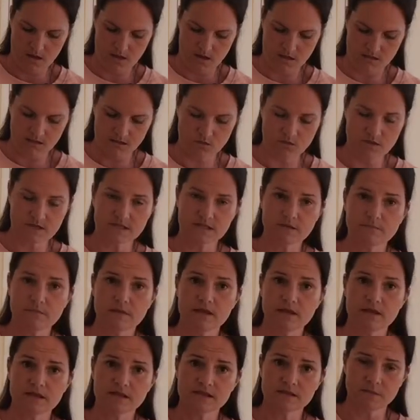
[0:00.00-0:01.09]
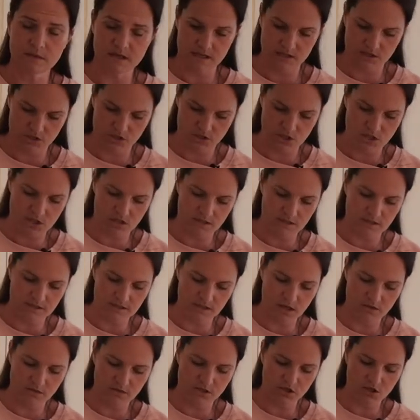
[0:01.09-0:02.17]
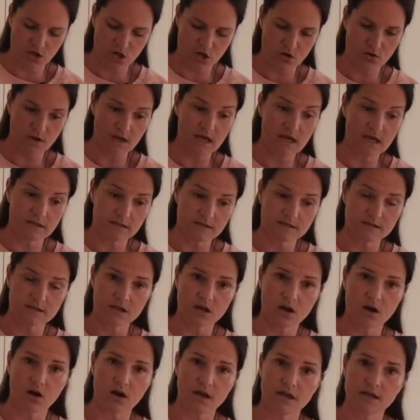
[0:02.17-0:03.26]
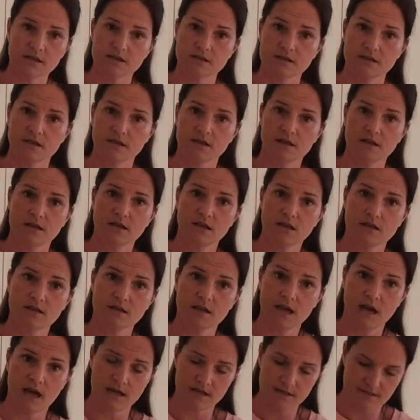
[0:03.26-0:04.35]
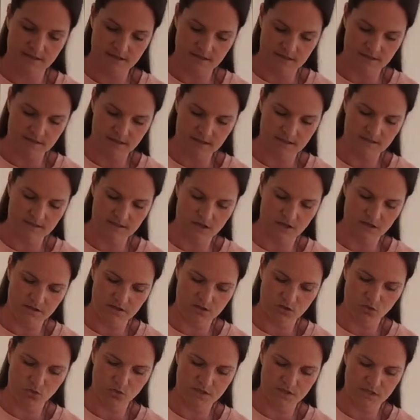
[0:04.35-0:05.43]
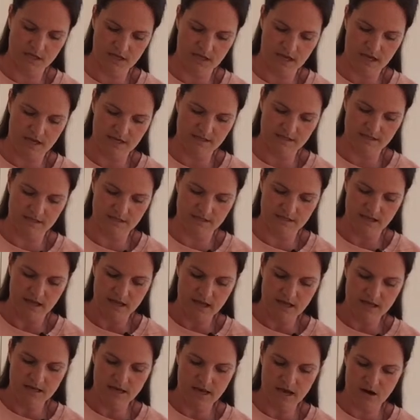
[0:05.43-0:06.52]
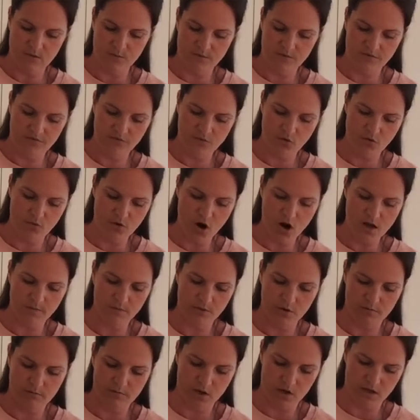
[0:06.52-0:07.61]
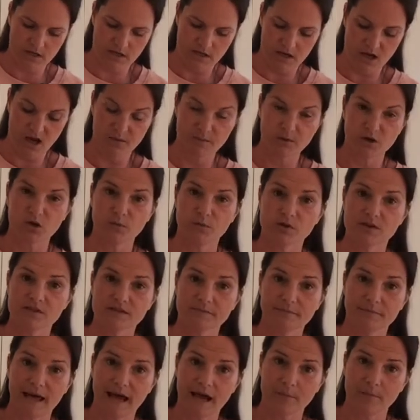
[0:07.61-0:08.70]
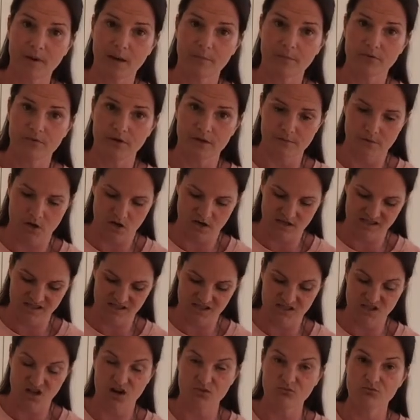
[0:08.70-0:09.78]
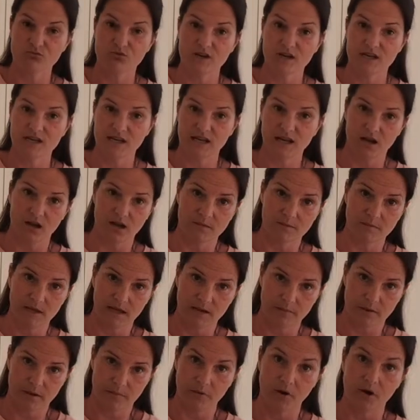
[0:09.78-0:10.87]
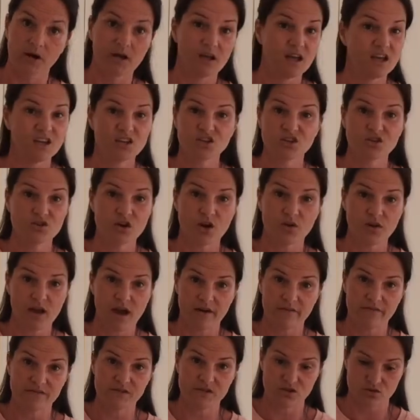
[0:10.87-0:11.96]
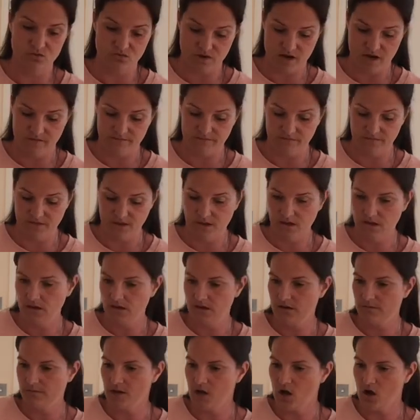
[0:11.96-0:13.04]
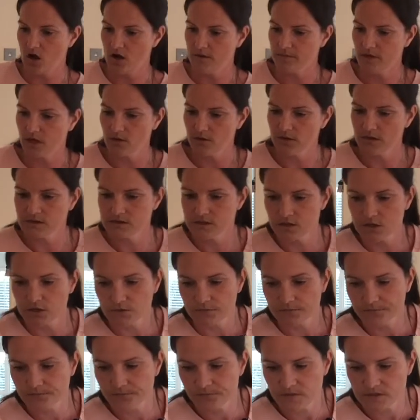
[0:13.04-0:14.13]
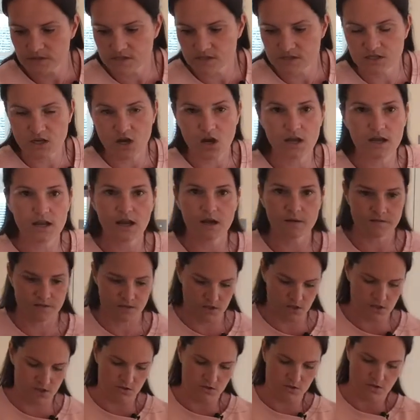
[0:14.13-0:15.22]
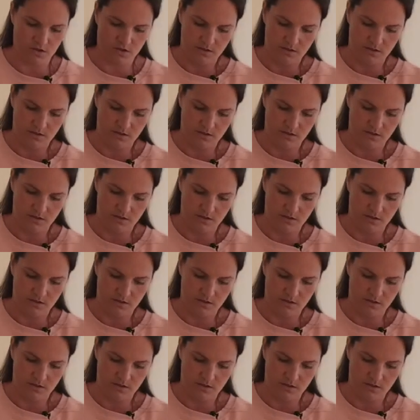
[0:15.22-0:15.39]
so this mixture is going to go inside the cases, inside the tortilla cases. Now, before I put mine in, I'm going to put some black pepper in mine because I really like black pepper. You don't have to do that, but I'm going to. It's entirely up to you.